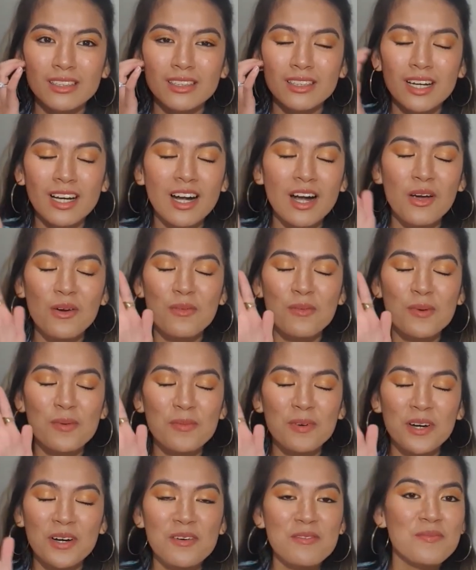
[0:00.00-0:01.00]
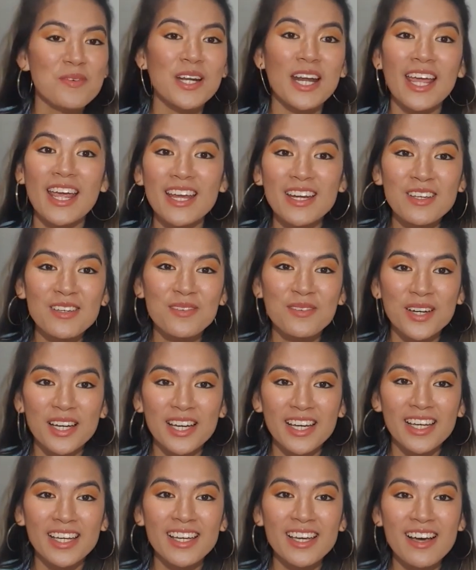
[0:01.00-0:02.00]
I can't remember, but
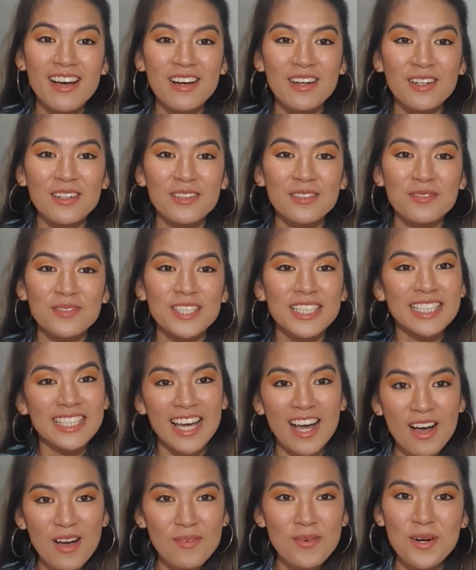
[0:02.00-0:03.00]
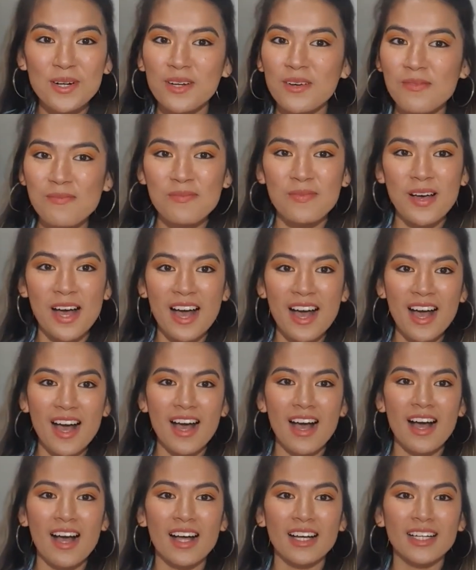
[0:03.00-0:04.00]
anyway, yeah, welcome
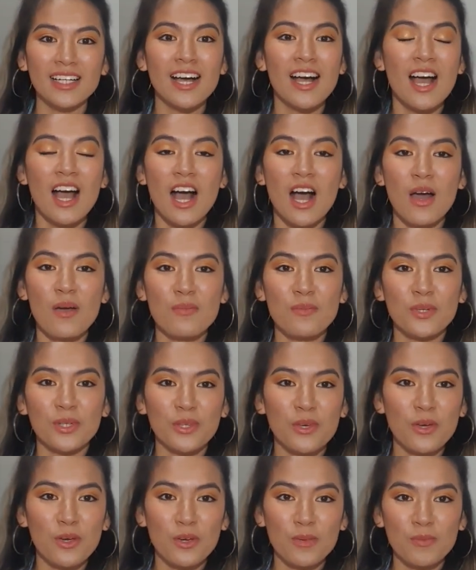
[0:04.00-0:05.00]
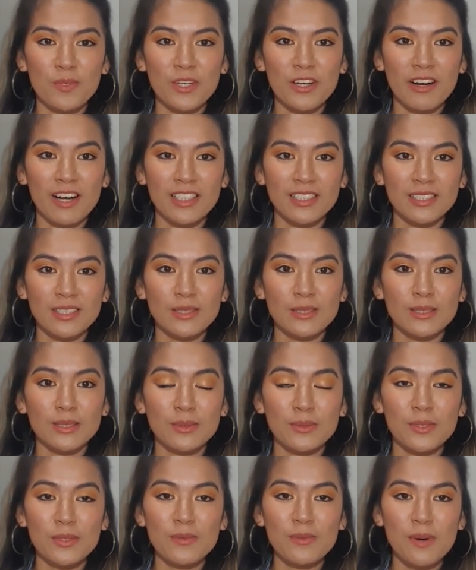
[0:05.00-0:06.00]
back. I really hope you guys are
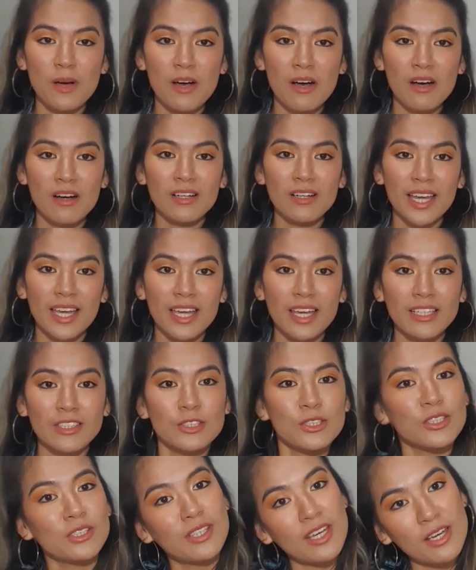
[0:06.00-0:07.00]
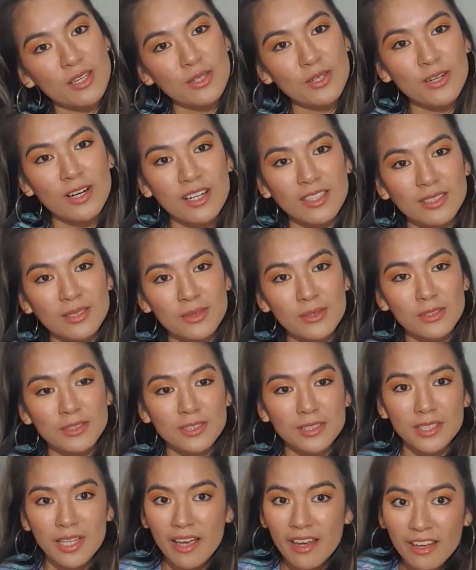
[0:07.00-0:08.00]
doing well and that you guys are
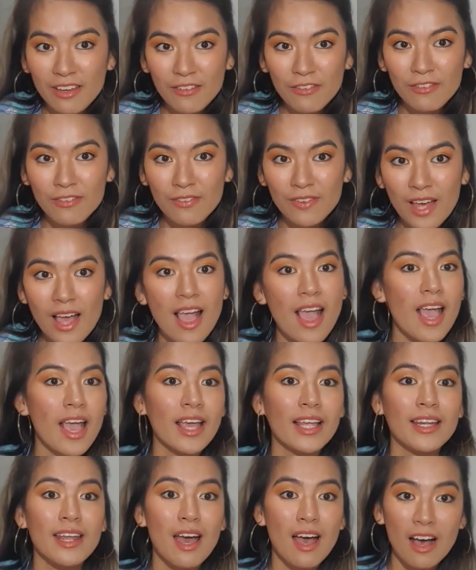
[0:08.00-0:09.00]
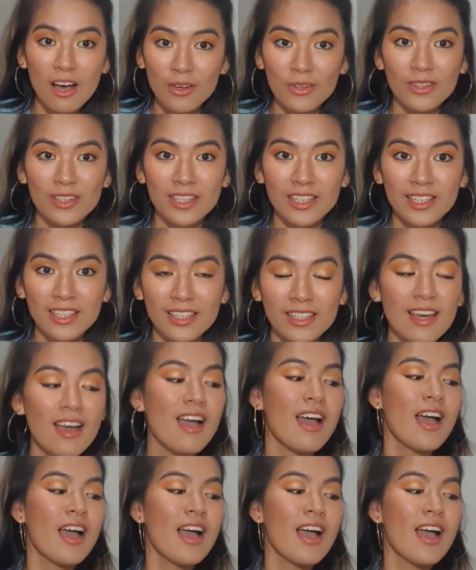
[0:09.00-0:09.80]
safe and healthy.